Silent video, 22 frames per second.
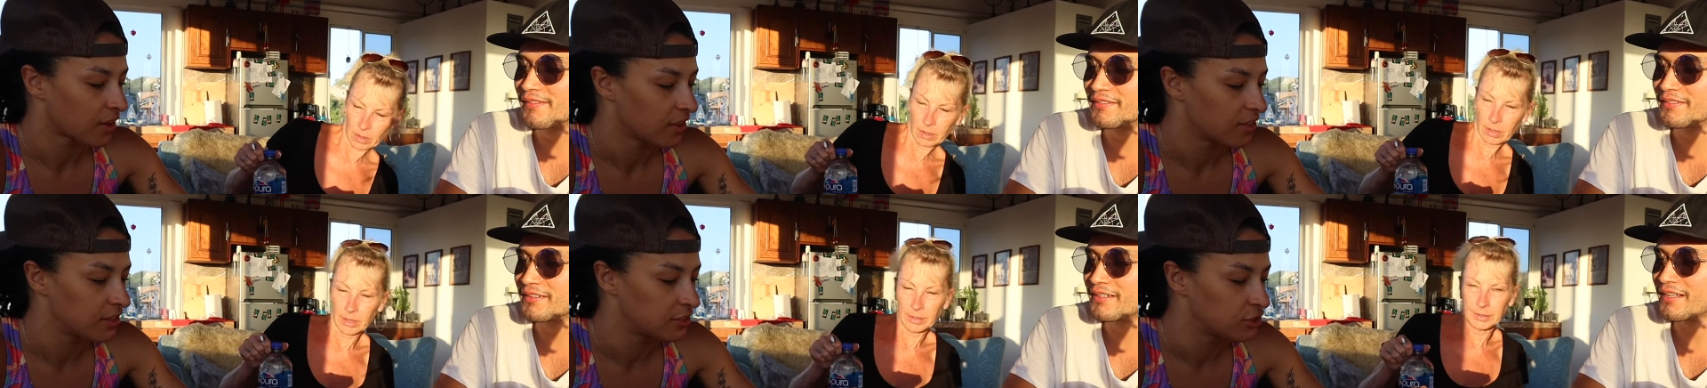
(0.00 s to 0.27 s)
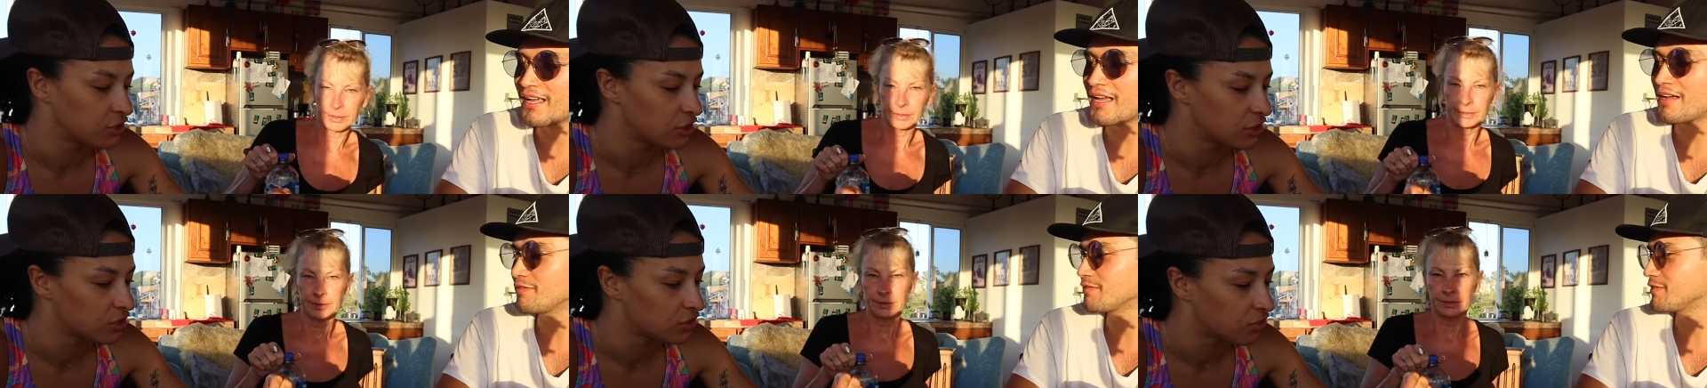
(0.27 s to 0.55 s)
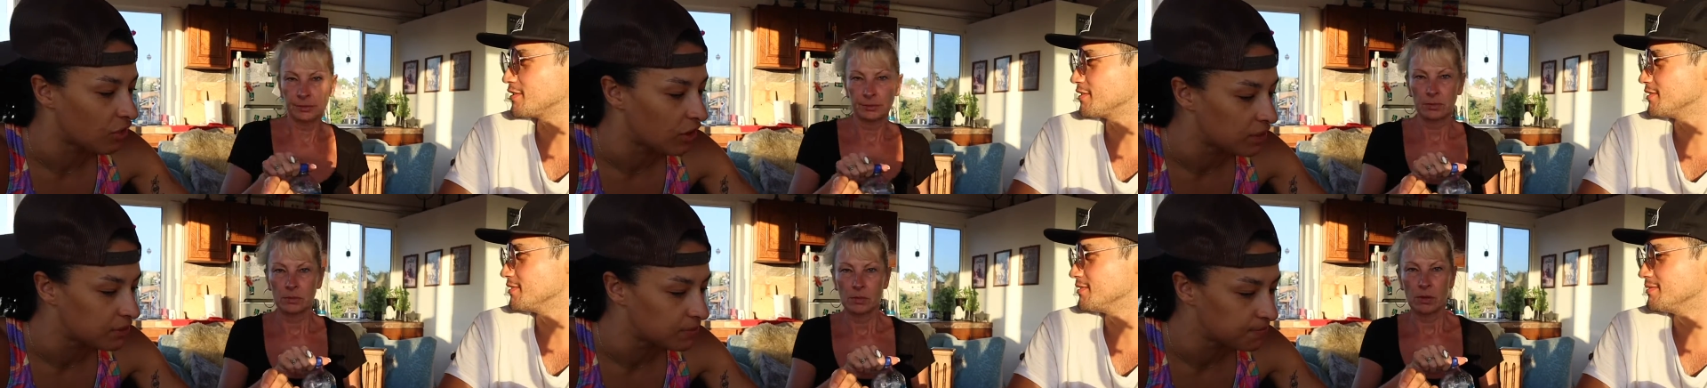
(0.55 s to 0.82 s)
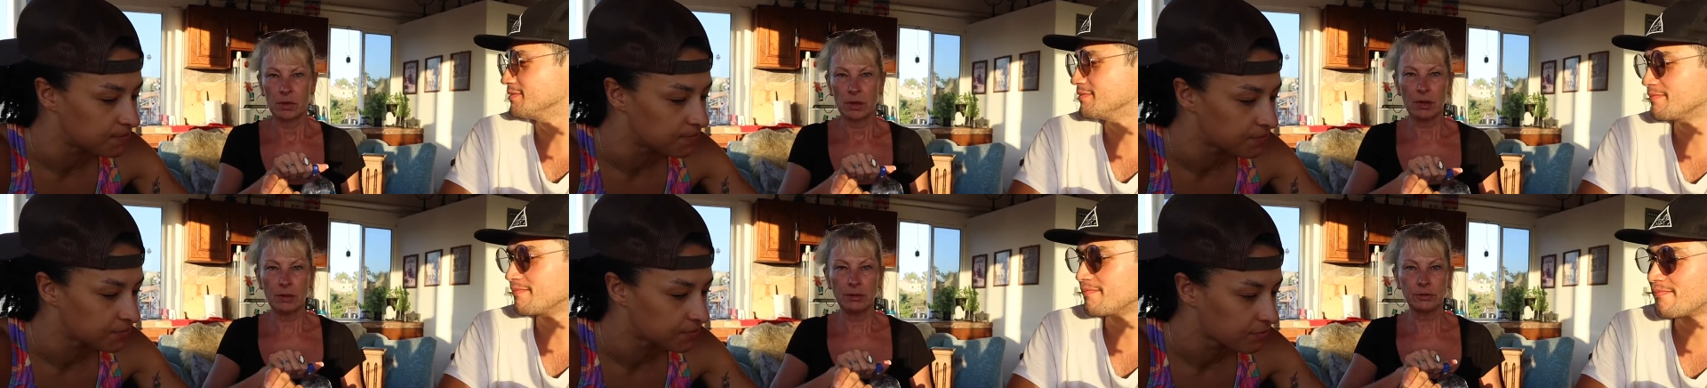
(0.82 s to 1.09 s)
Speaker 1: This looks fun. To.
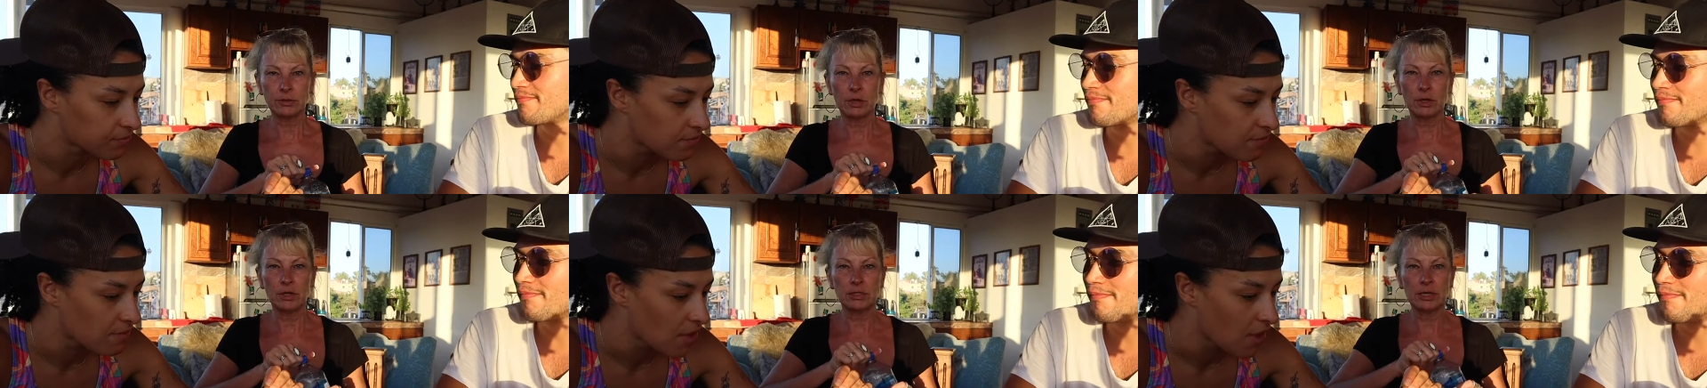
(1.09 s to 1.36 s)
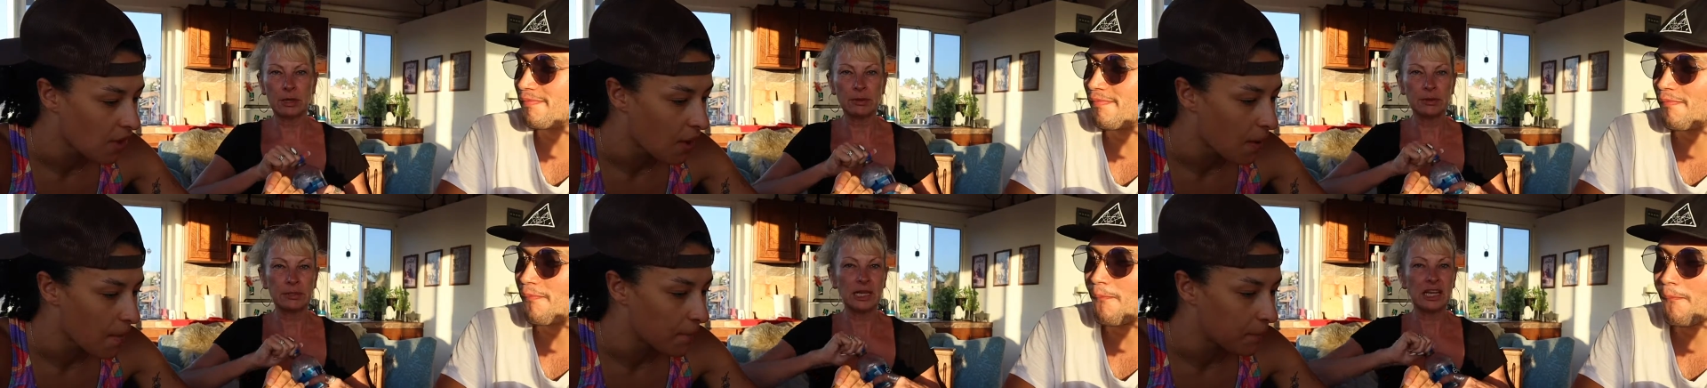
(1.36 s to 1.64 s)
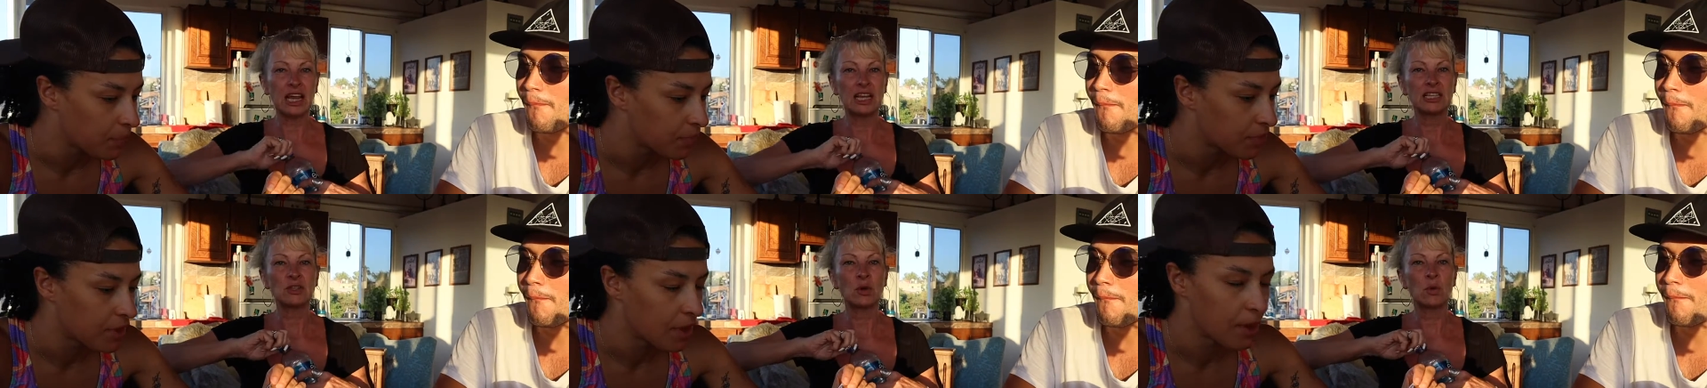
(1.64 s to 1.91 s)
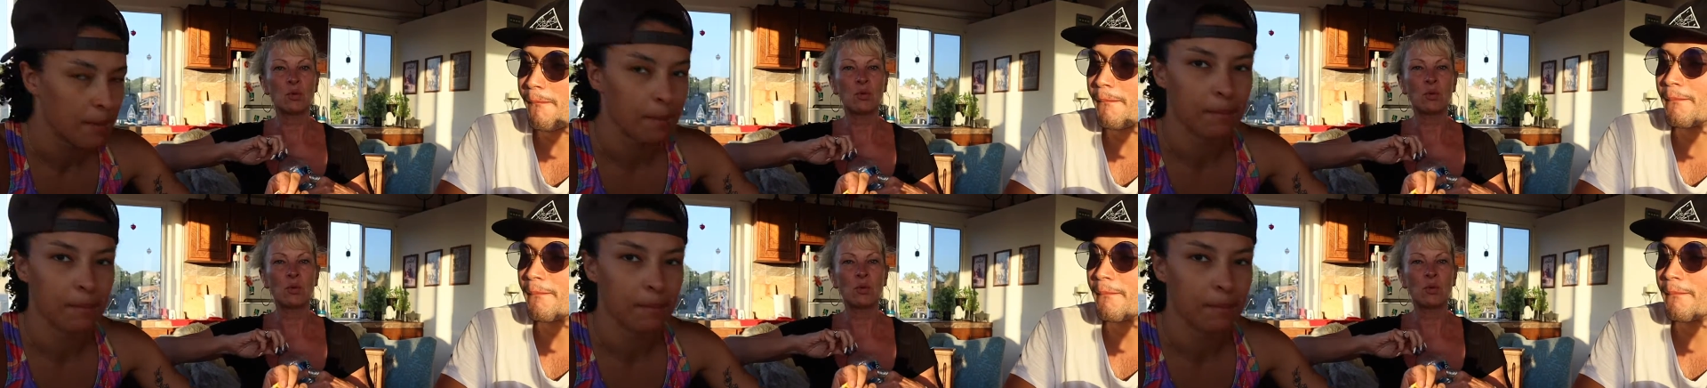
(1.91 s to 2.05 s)
That was gross. I would say that's a